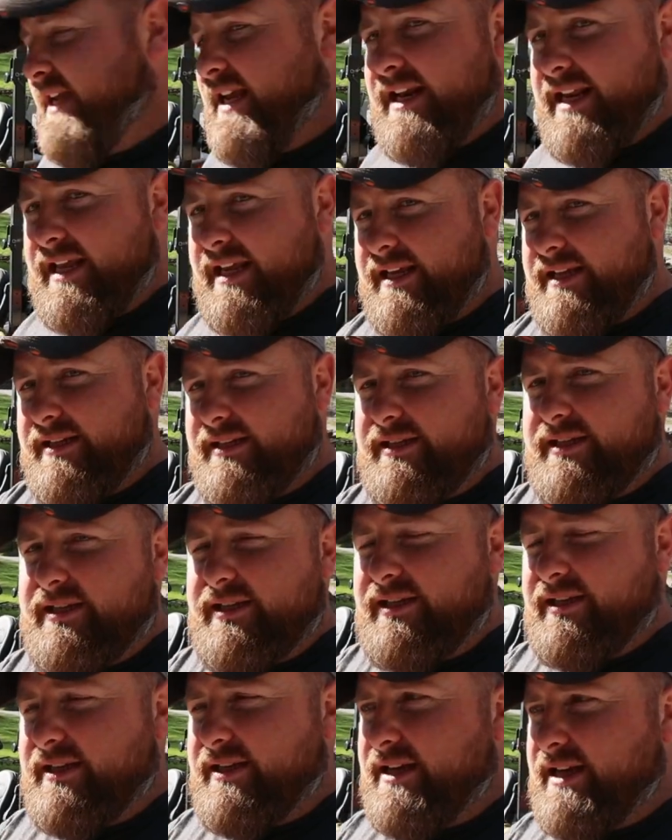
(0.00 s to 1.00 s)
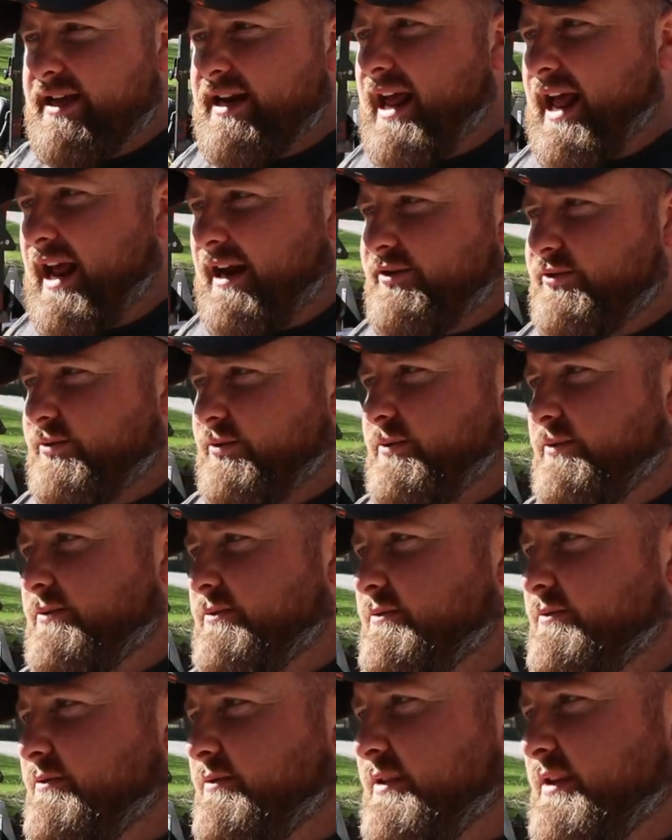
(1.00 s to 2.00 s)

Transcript: it is an axle.